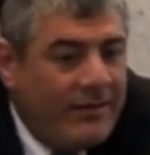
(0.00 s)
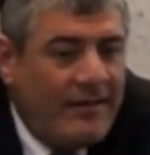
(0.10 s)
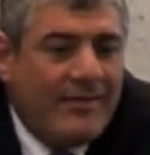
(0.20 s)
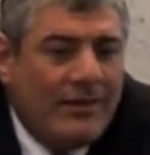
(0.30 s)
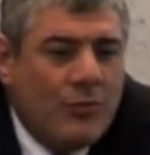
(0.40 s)

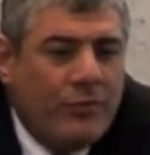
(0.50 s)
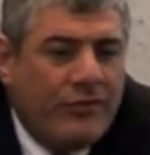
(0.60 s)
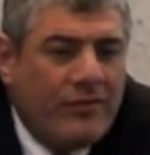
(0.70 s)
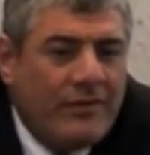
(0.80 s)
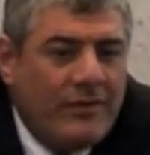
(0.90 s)
That's
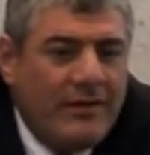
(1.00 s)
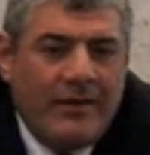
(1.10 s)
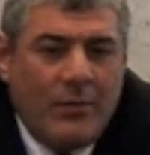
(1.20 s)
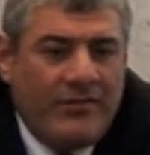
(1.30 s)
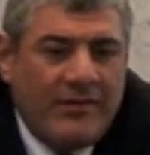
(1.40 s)
anus.
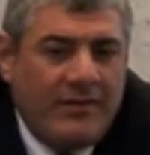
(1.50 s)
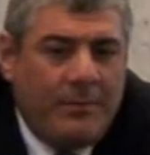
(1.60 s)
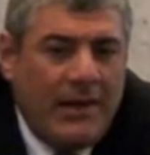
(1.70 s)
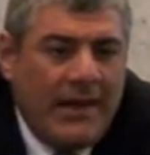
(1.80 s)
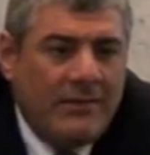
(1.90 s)
It wasn't the
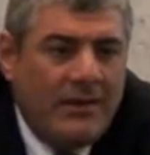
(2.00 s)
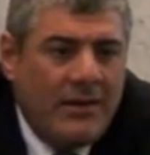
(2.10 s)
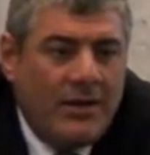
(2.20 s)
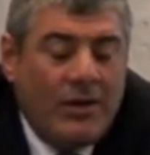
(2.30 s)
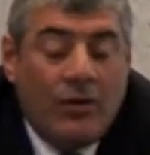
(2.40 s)
plan.
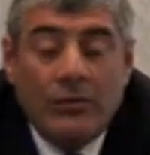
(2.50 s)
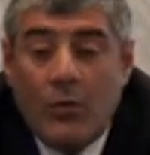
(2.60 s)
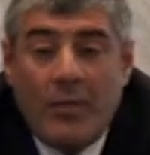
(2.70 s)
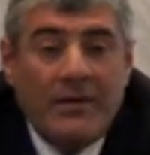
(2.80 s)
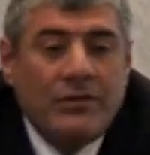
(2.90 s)
The
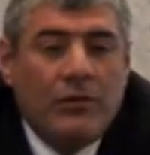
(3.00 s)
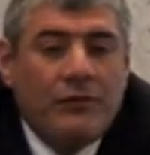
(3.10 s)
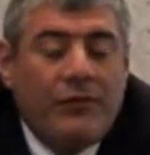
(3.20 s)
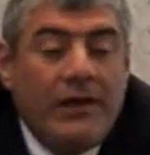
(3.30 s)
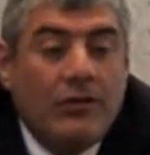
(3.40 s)
woman
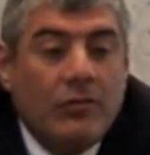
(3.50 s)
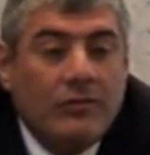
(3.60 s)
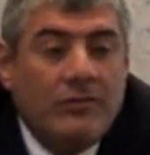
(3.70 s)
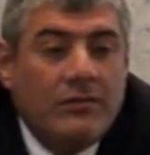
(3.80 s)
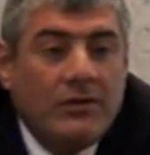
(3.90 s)
don't feel
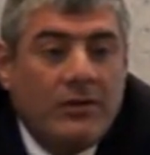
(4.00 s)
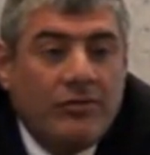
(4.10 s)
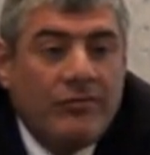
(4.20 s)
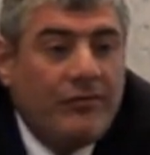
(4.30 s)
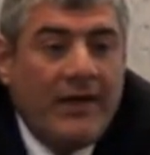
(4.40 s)
good.
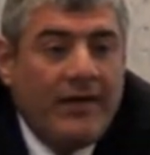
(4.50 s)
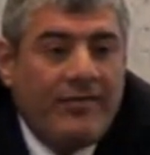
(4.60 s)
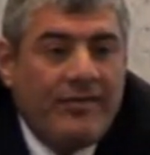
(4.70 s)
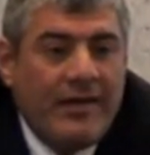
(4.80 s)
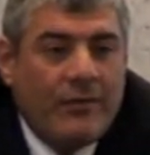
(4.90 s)
She's
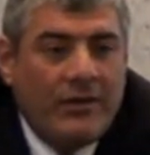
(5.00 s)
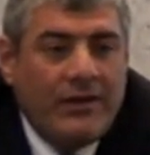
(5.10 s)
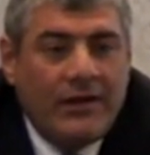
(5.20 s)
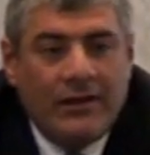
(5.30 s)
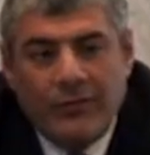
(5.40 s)
very sick. What
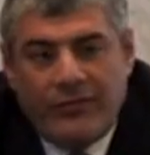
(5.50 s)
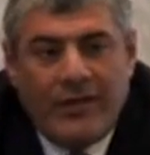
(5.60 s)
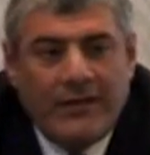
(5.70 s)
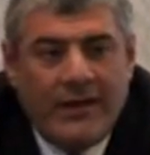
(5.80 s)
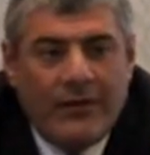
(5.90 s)
are you going to do?
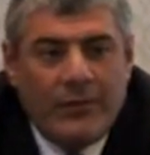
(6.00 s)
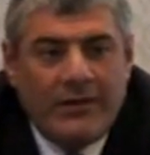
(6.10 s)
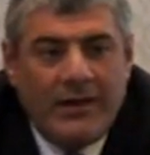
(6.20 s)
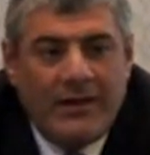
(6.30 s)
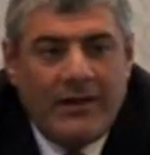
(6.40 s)
Send her
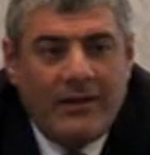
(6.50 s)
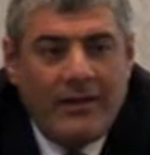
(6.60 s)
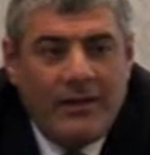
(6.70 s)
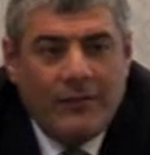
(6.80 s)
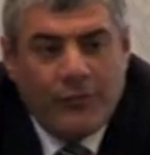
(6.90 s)
with a
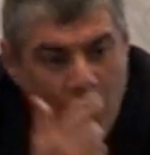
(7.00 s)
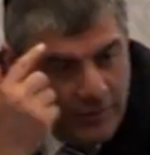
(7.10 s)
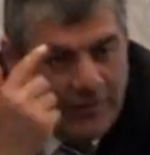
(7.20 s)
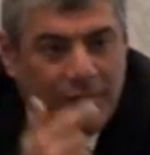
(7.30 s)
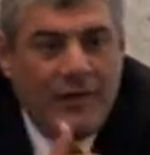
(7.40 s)

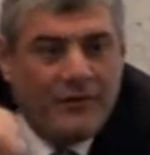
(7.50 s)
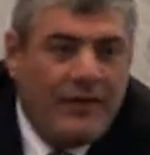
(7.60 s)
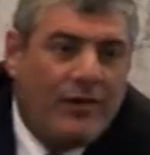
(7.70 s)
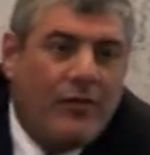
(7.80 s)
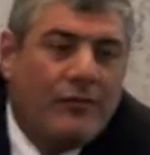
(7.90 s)
40
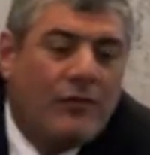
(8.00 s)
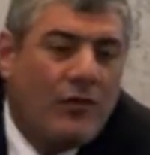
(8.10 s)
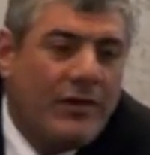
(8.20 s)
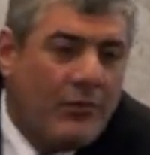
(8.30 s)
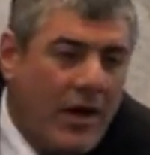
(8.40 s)
fever or
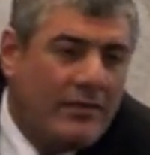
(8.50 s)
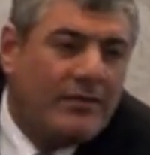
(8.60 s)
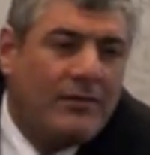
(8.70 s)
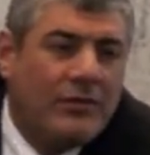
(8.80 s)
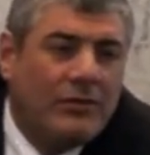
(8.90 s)

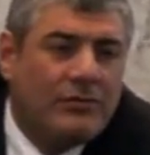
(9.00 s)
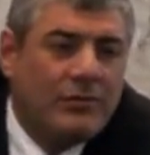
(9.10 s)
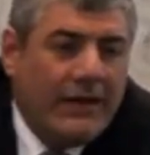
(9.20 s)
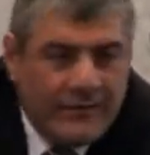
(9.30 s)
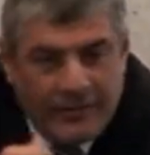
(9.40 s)
41 to,
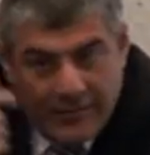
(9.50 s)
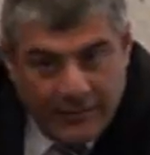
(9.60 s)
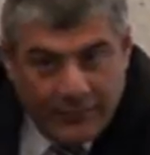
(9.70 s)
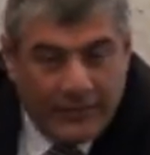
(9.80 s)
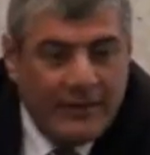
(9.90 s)
to get you
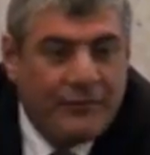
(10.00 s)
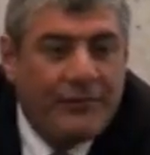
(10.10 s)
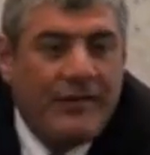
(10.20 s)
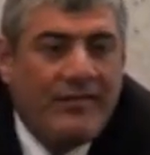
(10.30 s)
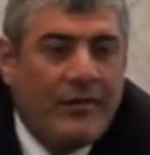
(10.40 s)
in a, in a
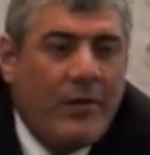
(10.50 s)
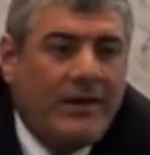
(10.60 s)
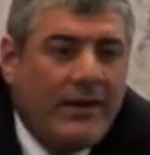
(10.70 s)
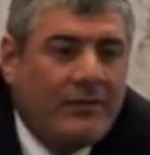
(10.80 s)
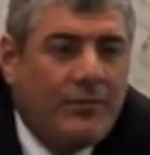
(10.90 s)
freezing
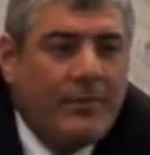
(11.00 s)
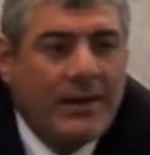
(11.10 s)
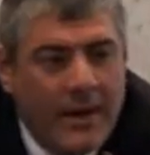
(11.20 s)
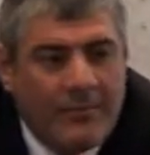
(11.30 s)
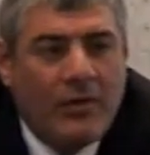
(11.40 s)
weather to
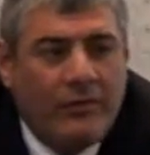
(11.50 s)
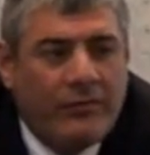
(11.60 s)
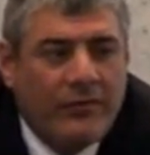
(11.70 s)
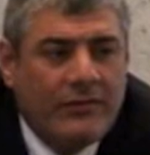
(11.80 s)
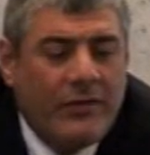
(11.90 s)
become
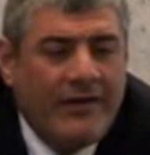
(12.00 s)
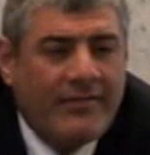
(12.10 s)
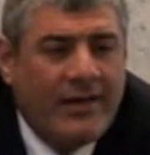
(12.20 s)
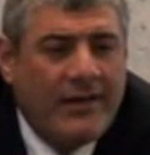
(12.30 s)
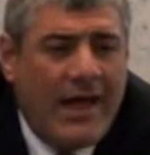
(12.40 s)
also to
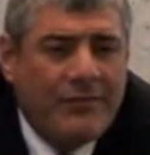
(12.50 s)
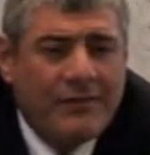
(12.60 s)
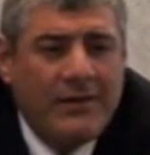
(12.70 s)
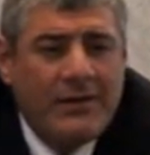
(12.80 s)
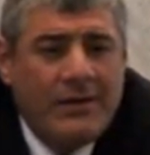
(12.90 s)
risk her life?